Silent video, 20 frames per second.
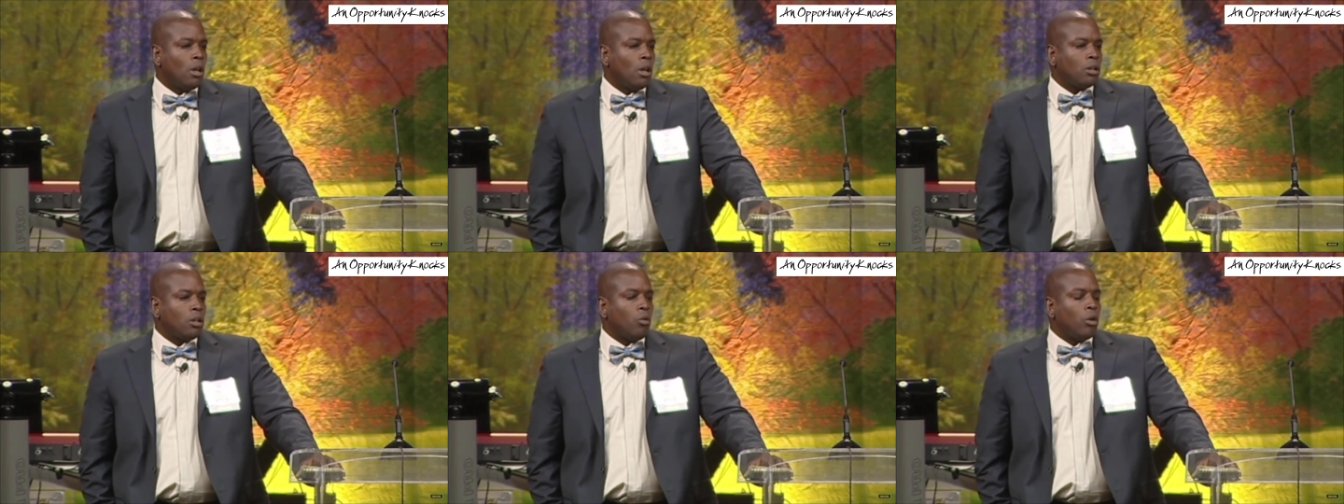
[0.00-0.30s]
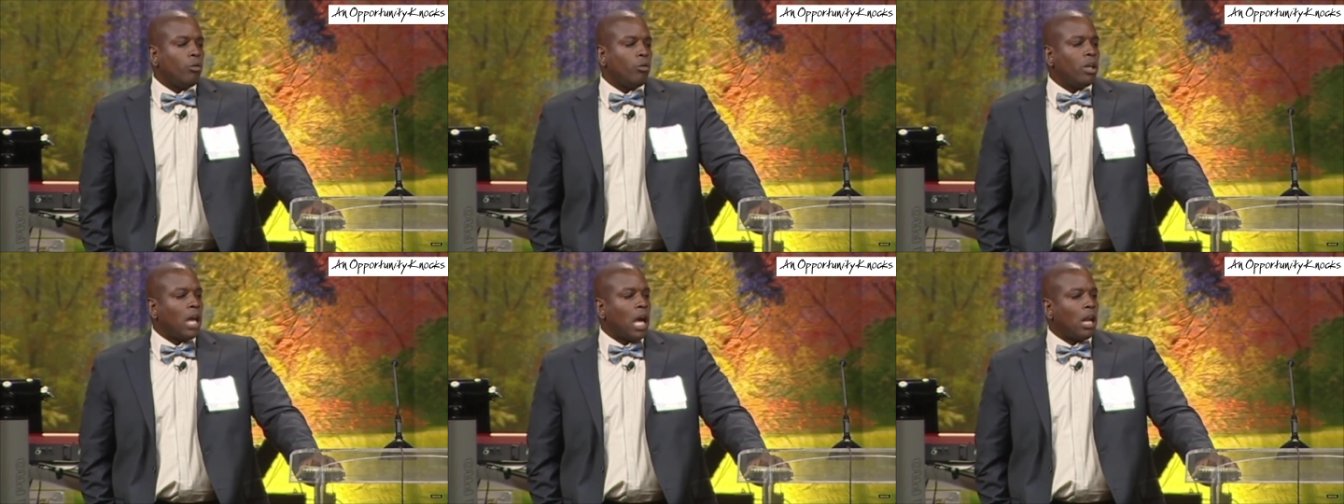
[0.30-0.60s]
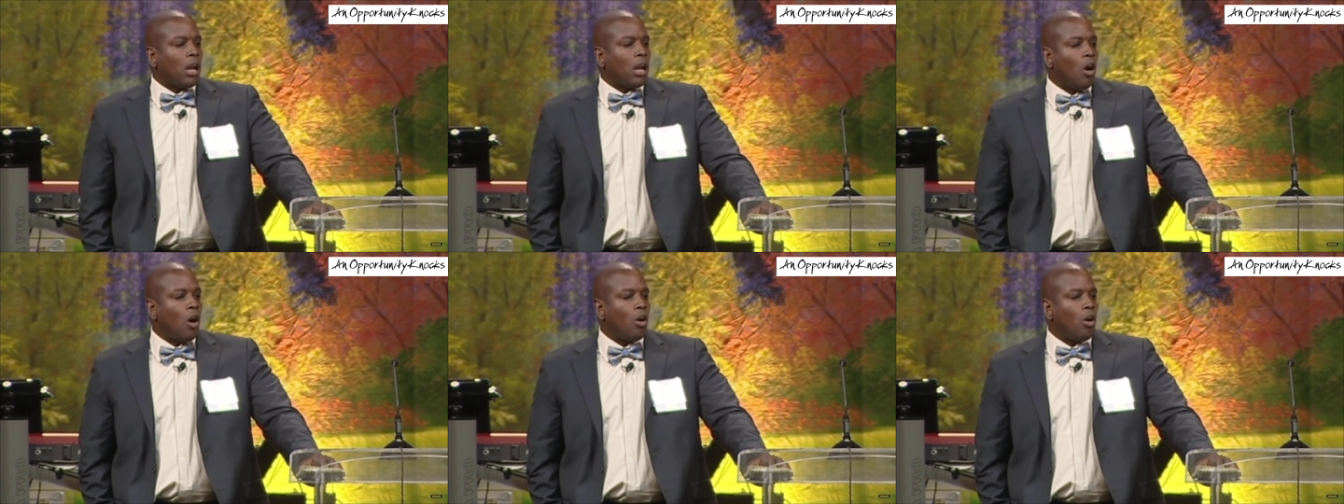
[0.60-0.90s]
So when we
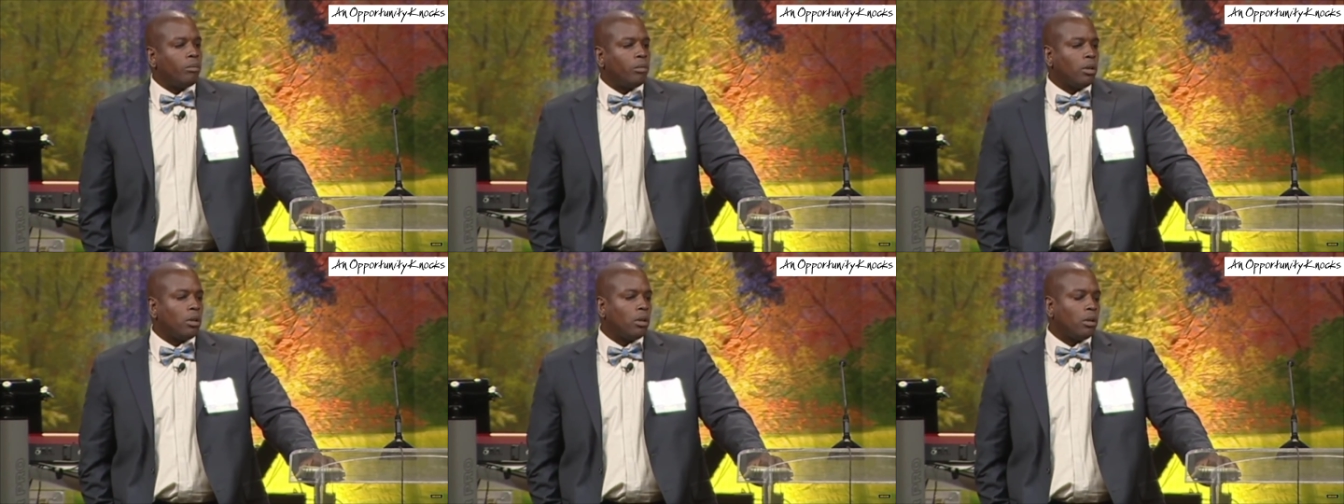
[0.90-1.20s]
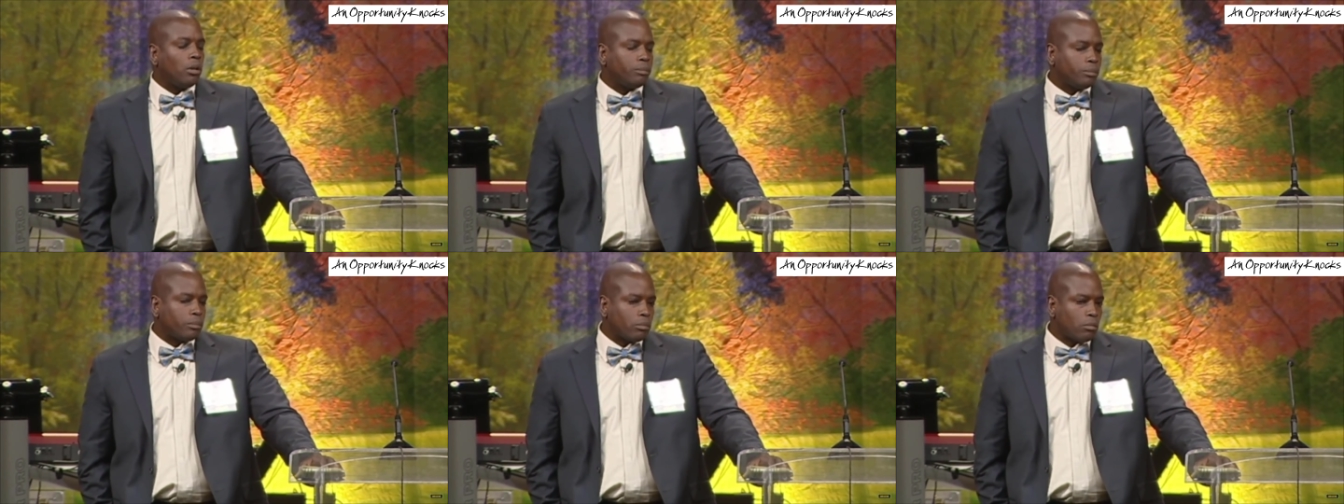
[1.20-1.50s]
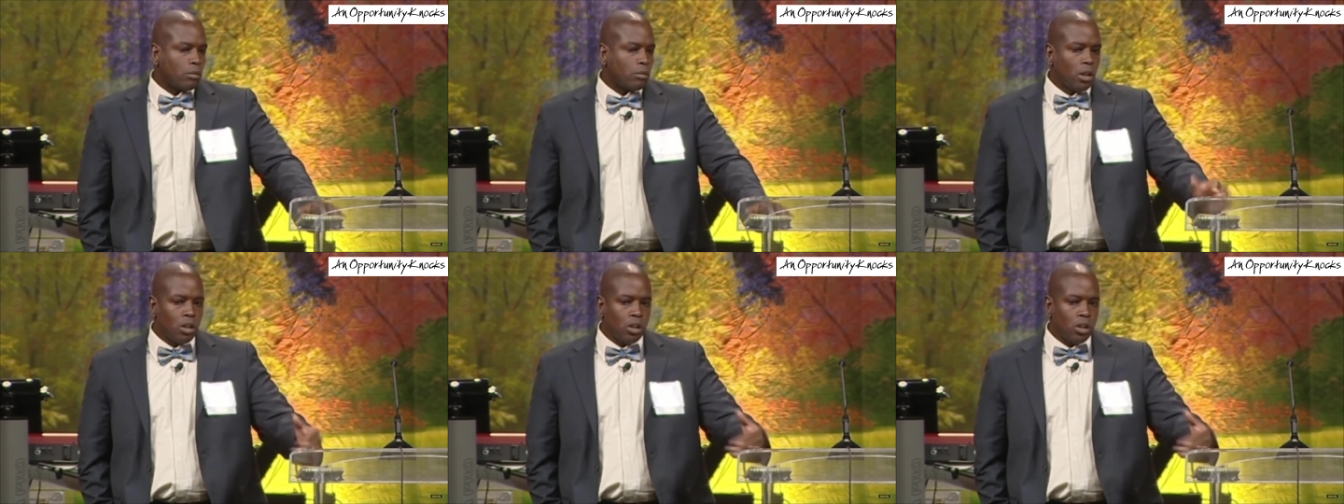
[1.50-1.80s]
got home,
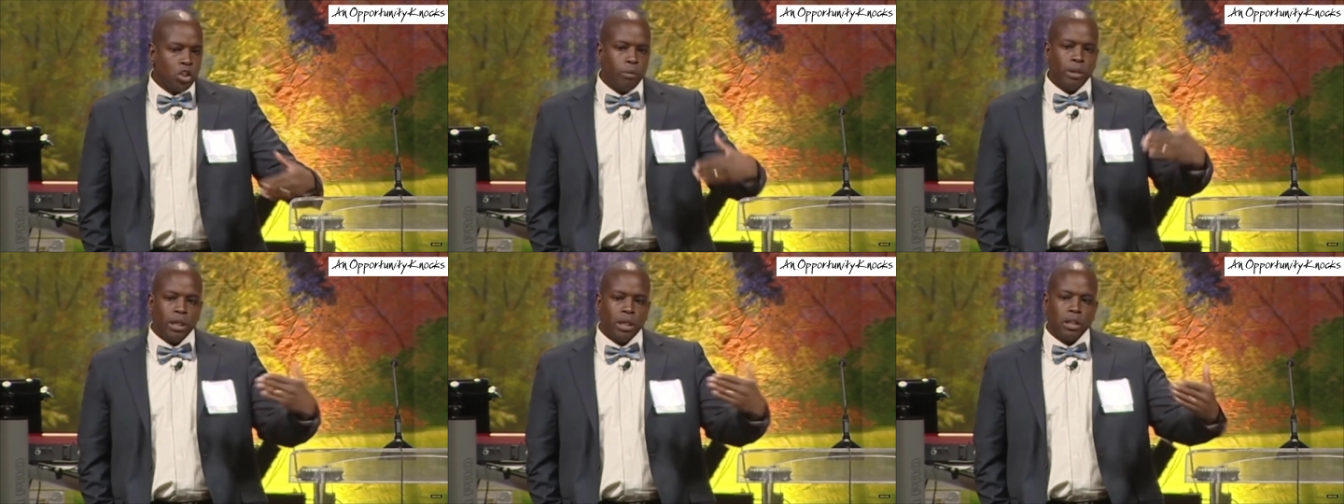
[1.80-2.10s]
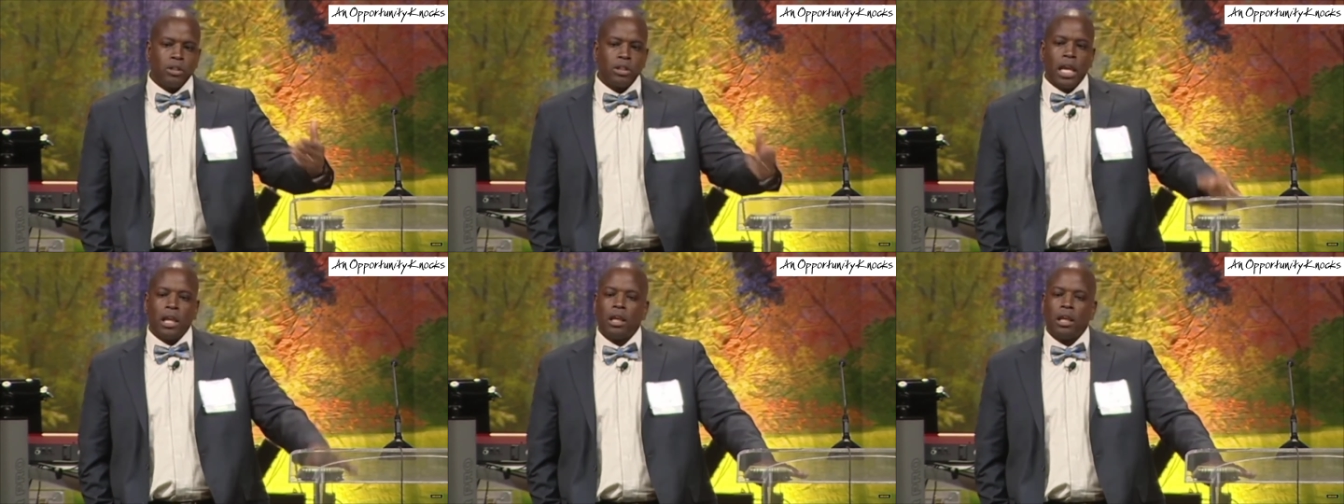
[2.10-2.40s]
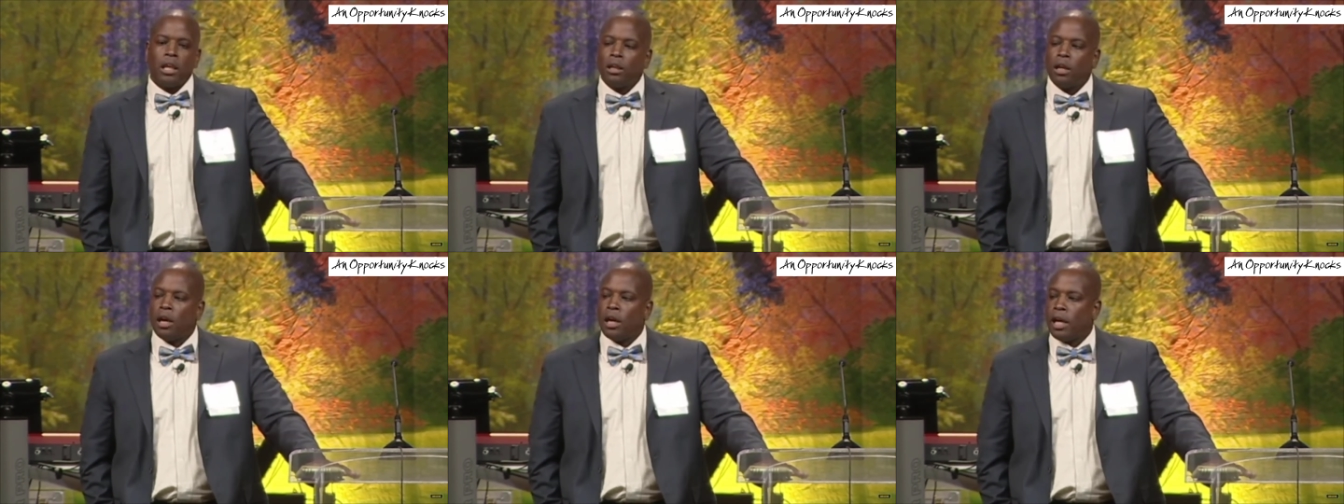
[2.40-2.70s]
she began
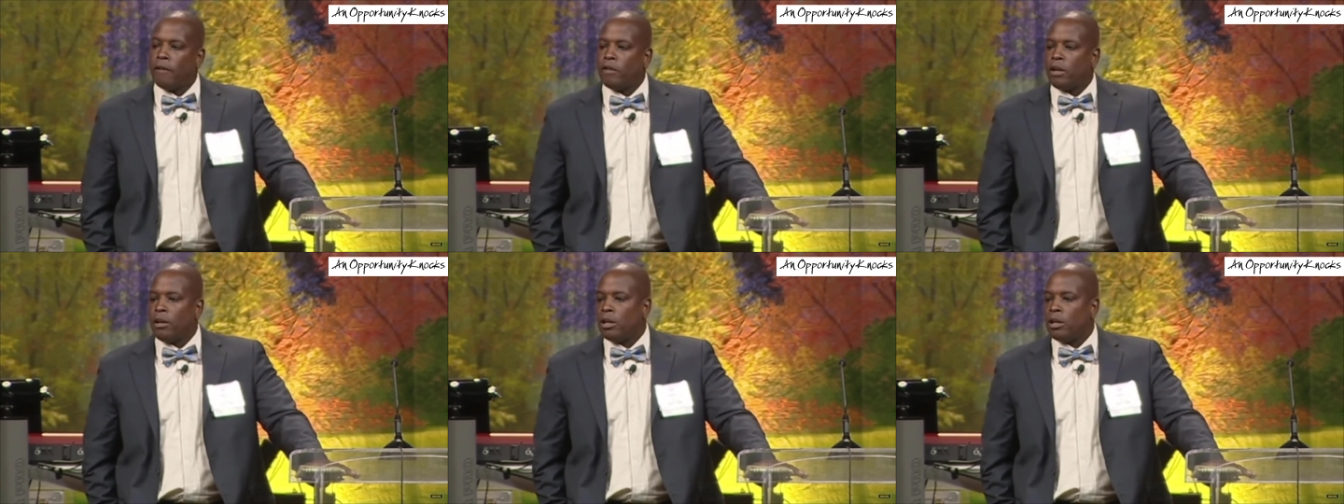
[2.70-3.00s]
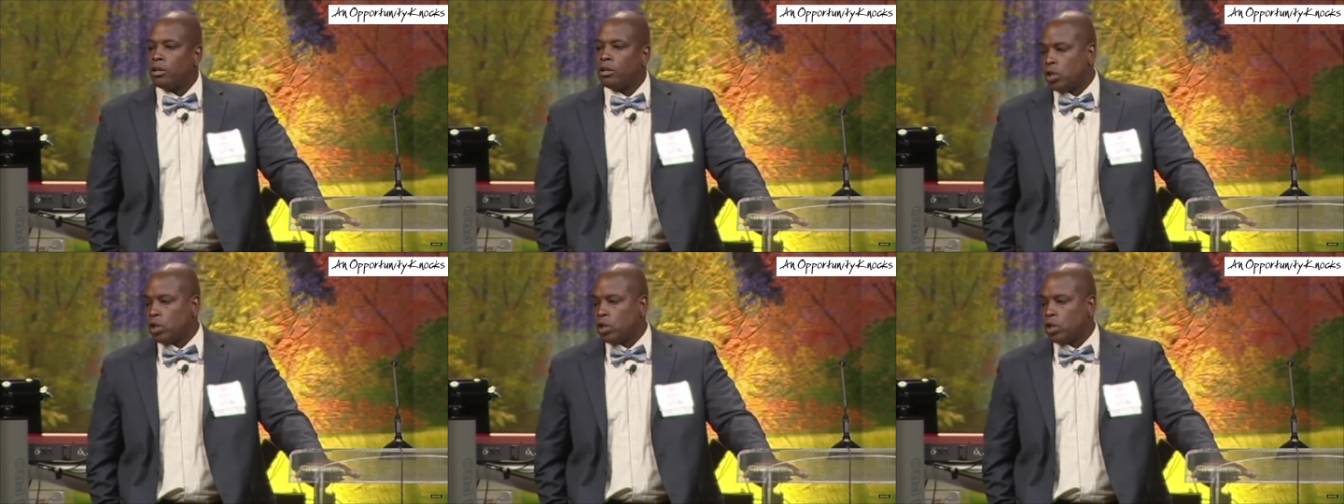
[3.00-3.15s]
taking a heavy